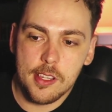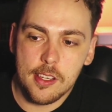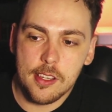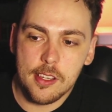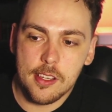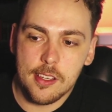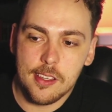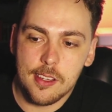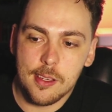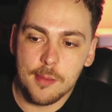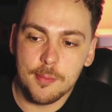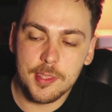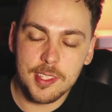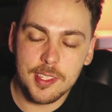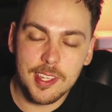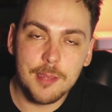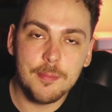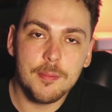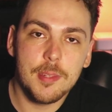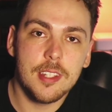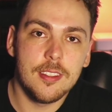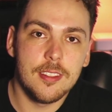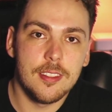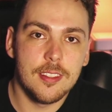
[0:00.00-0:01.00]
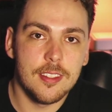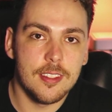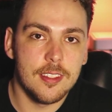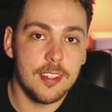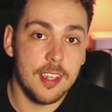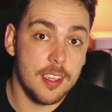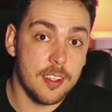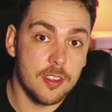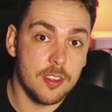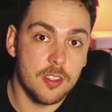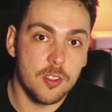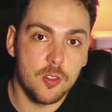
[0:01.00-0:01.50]
I'm tempted to
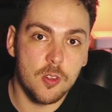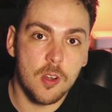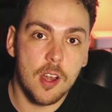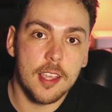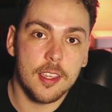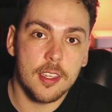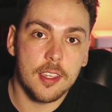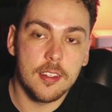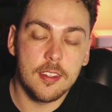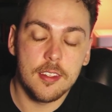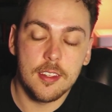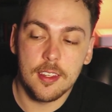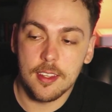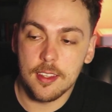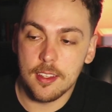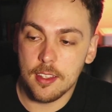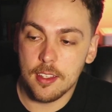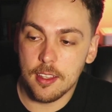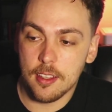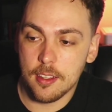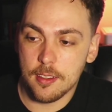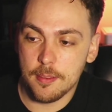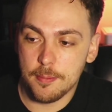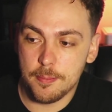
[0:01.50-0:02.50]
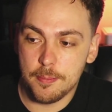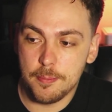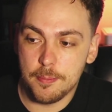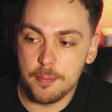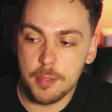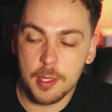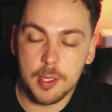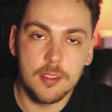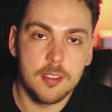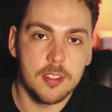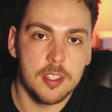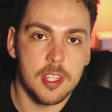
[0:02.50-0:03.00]
take the dragon
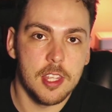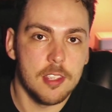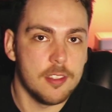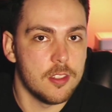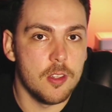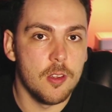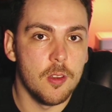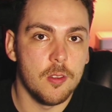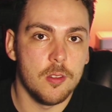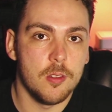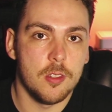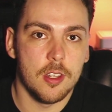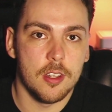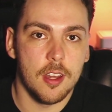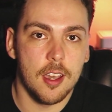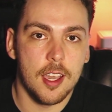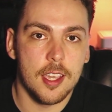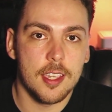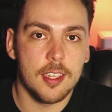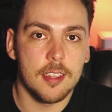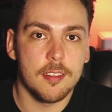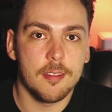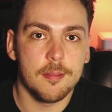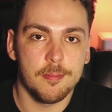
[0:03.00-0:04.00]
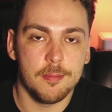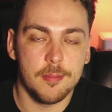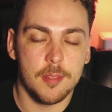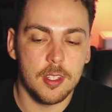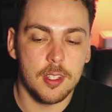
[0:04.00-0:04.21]
because there's no denying it.